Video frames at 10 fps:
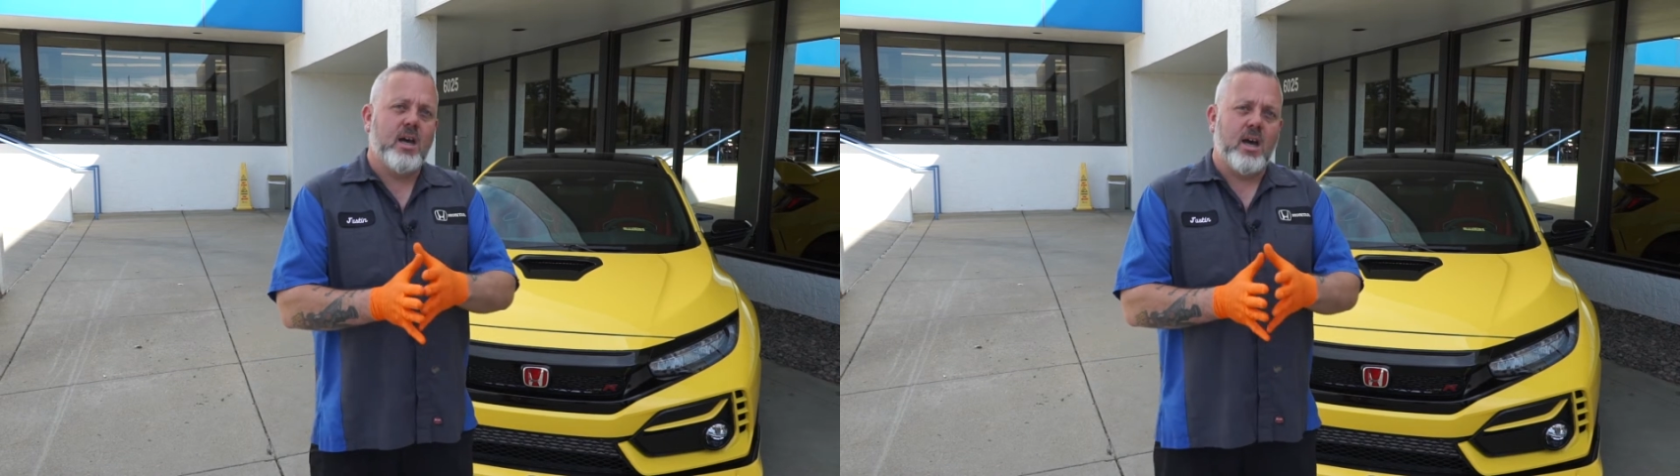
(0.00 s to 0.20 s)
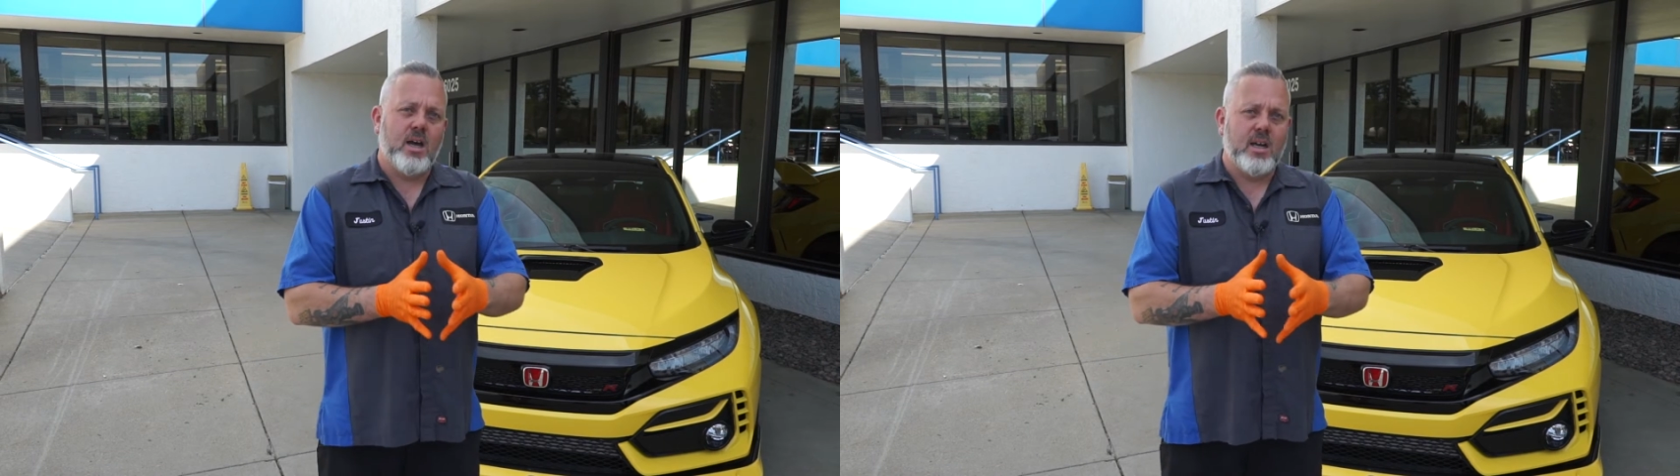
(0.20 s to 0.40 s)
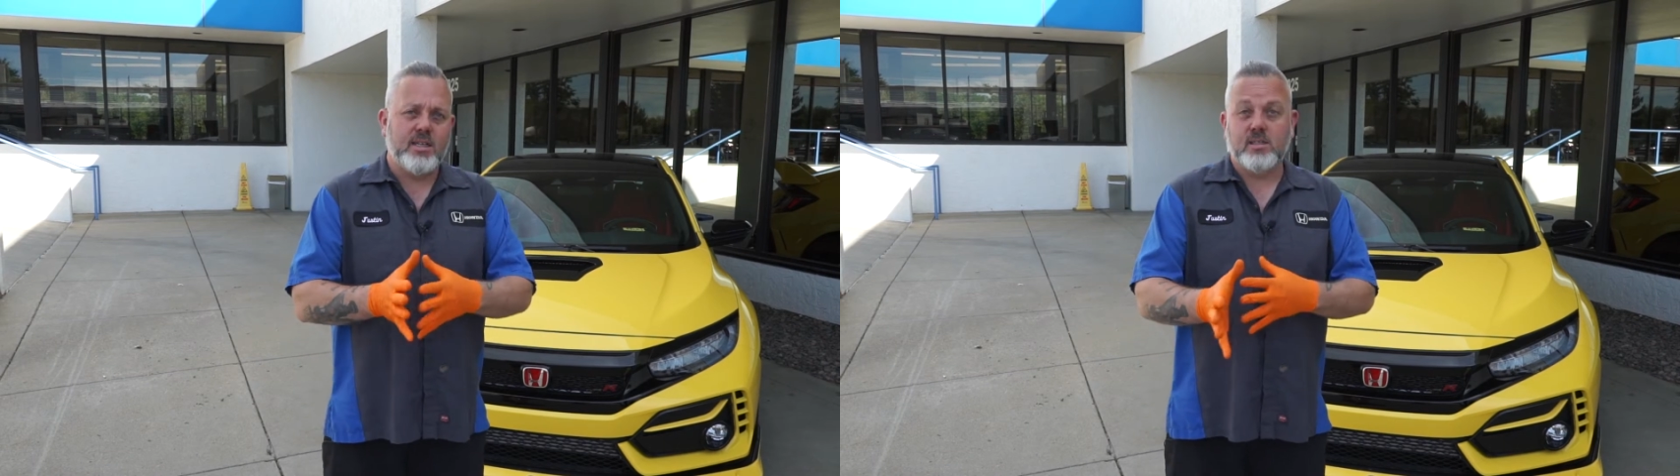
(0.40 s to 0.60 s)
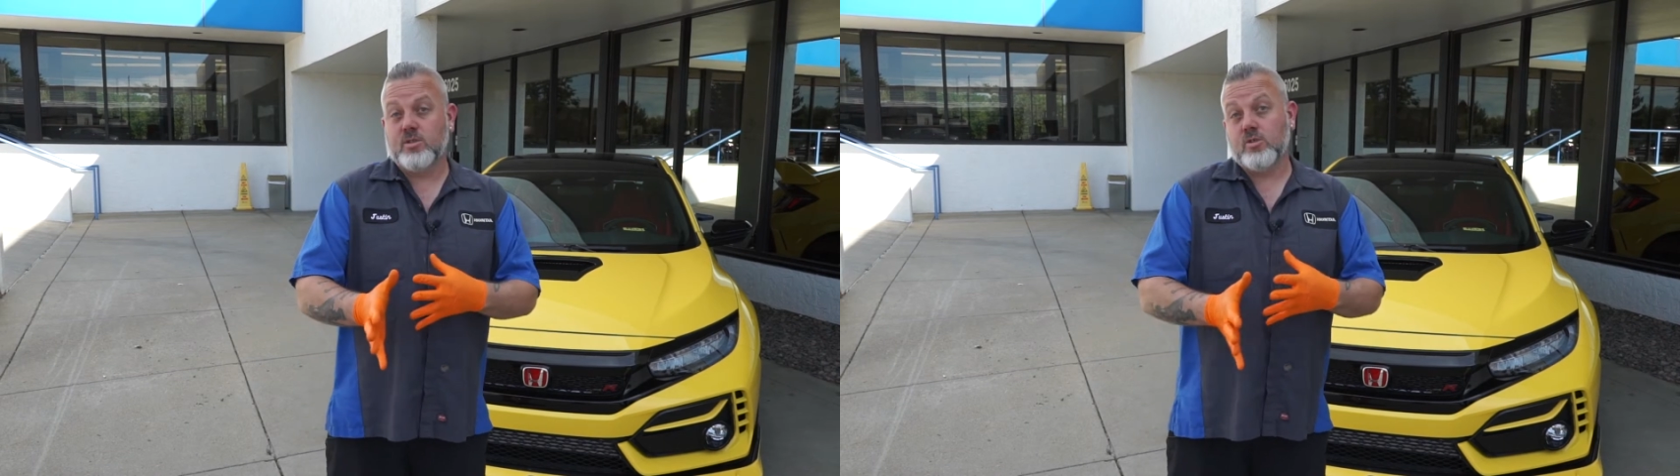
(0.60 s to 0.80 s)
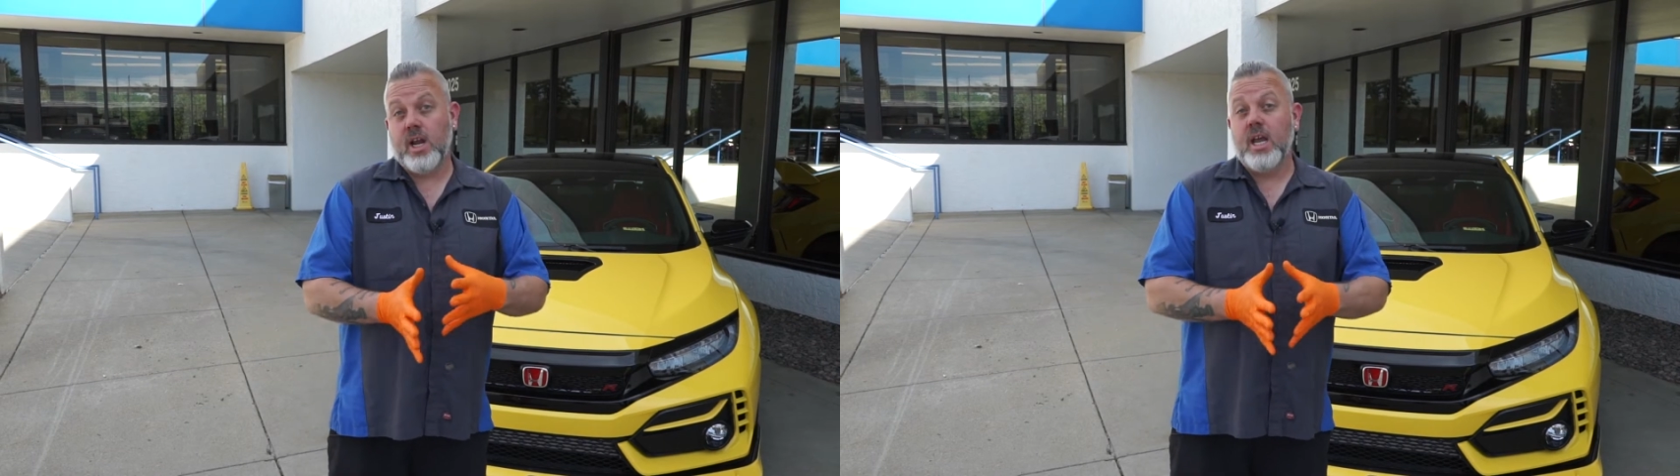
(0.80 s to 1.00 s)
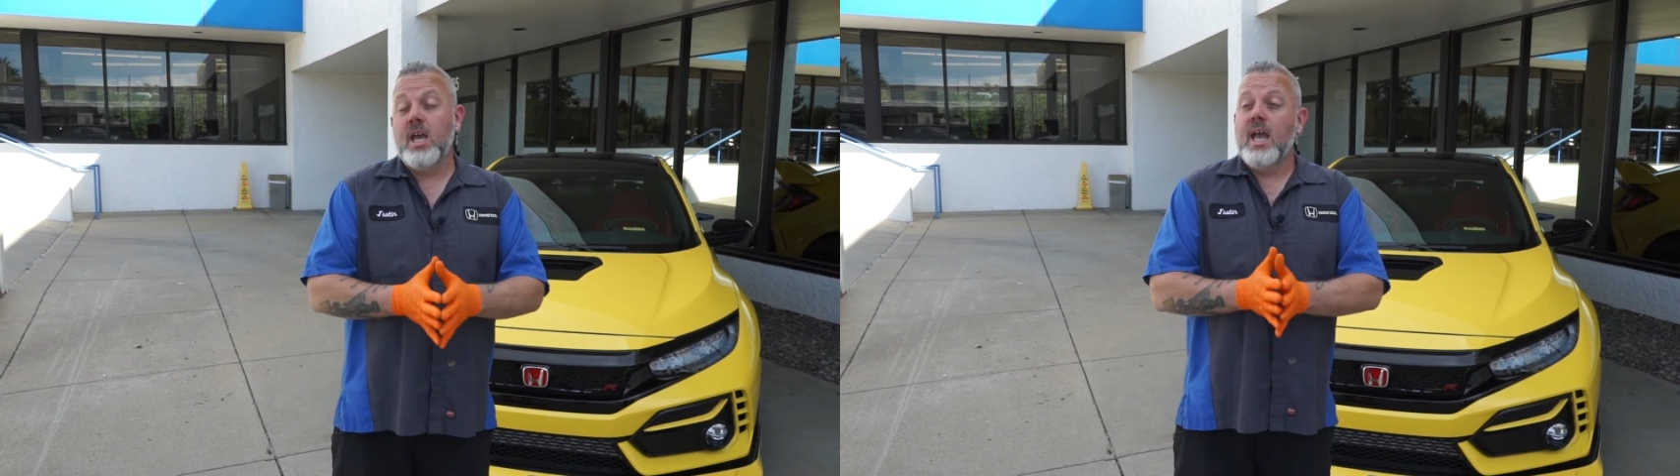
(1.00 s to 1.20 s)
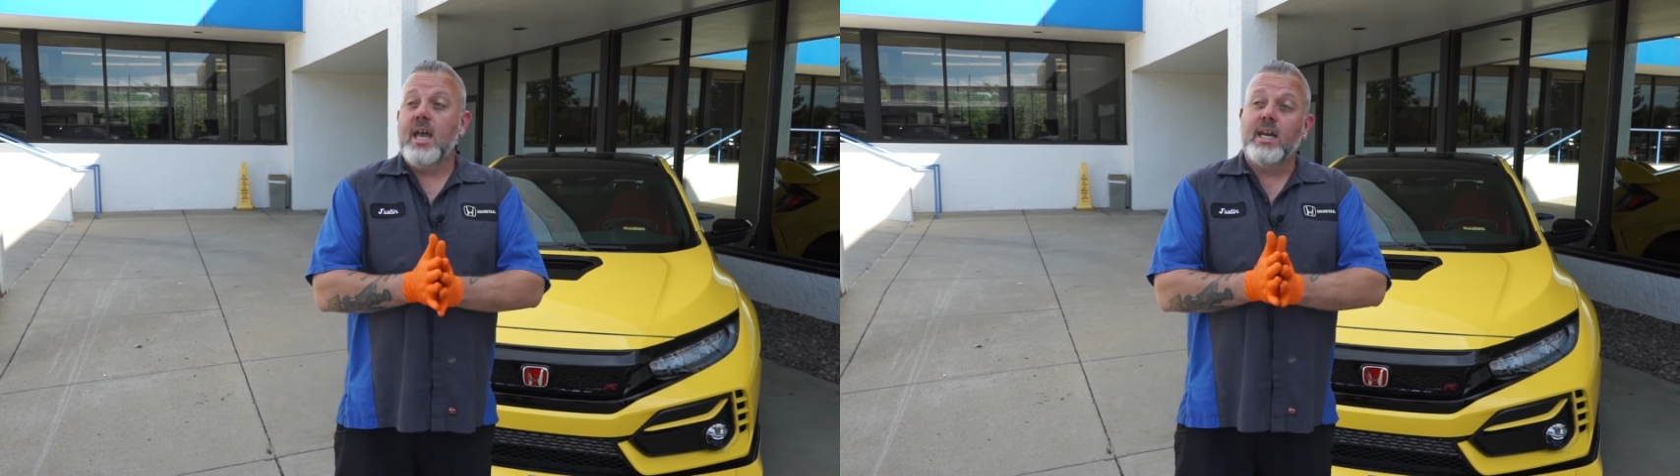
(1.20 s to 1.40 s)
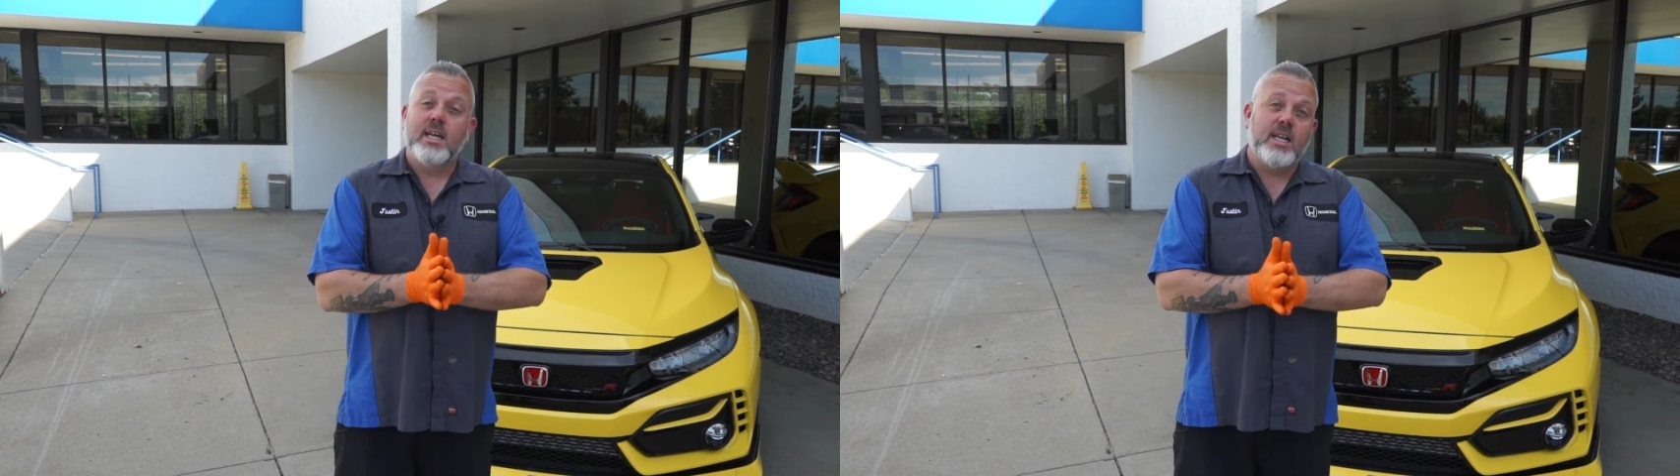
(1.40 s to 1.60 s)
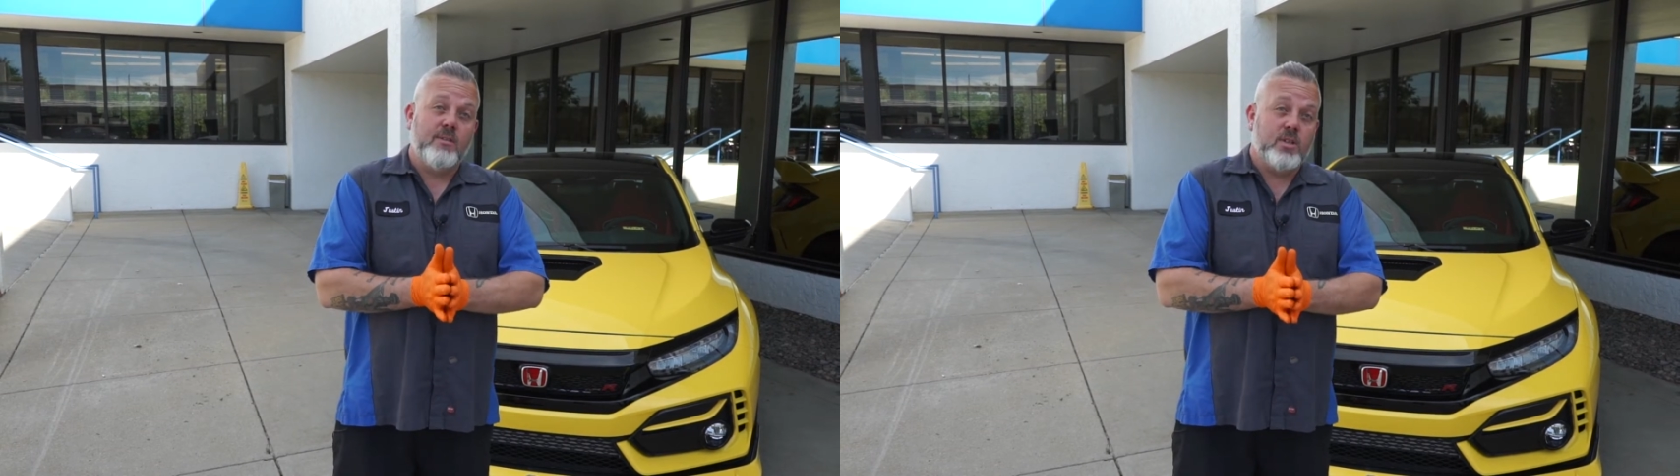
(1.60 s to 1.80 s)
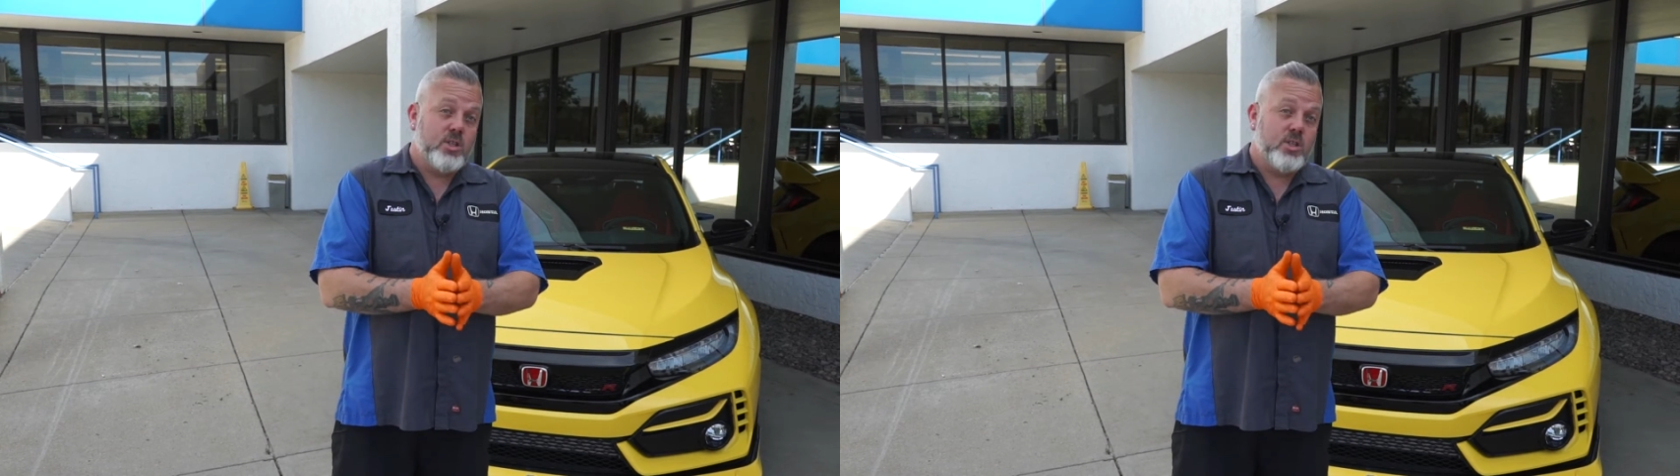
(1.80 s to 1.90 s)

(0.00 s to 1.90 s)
nice and straight, and it can even.